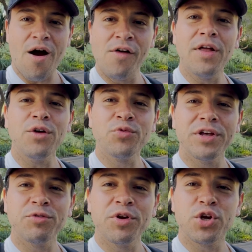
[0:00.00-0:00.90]
Another
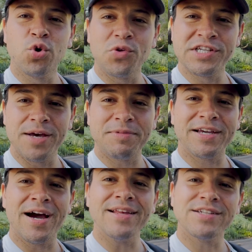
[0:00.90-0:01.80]
really, really cool tip that
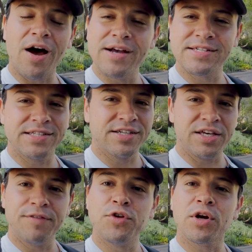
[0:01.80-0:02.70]
kind of ties into
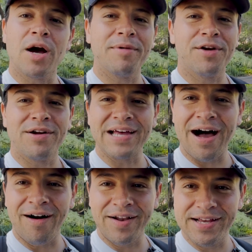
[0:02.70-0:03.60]
if you're coming around the
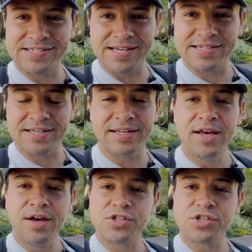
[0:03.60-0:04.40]
holiday season,